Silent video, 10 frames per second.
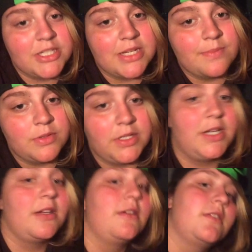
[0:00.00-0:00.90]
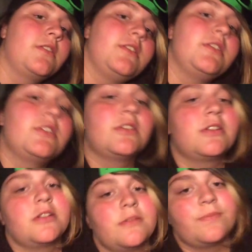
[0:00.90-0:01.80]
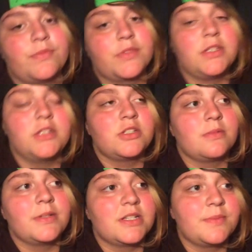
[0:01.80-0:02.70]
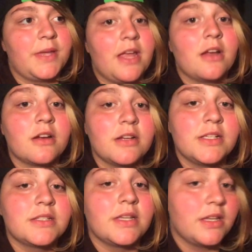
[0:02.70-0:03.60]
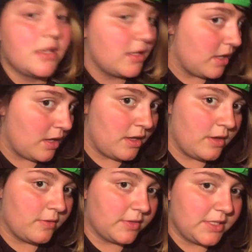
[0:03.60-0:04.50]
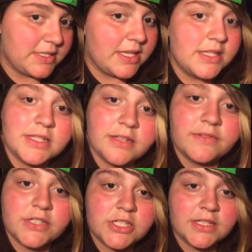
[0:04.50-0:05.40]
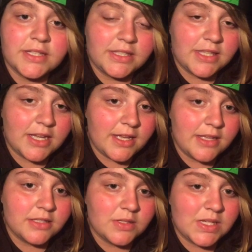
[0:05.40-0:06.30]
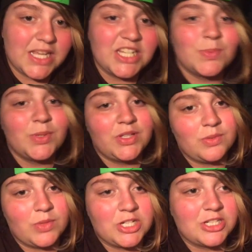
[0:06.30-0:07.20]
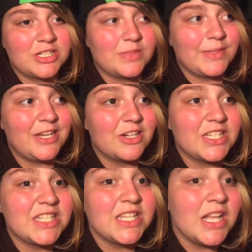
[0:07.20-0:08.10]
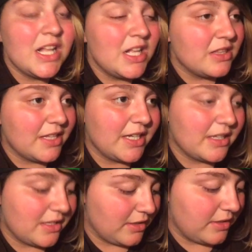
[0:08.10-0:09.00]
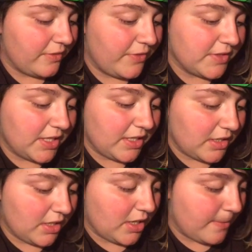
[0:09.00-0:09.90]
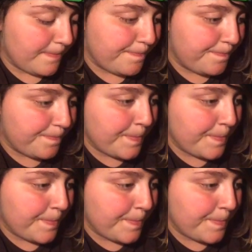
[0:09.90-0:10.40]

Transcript: my shampoo and hair conditioner conditioner because my hair is like really sensitive to shit like that. So I can't just put it in the water because my hair gets like it feels like um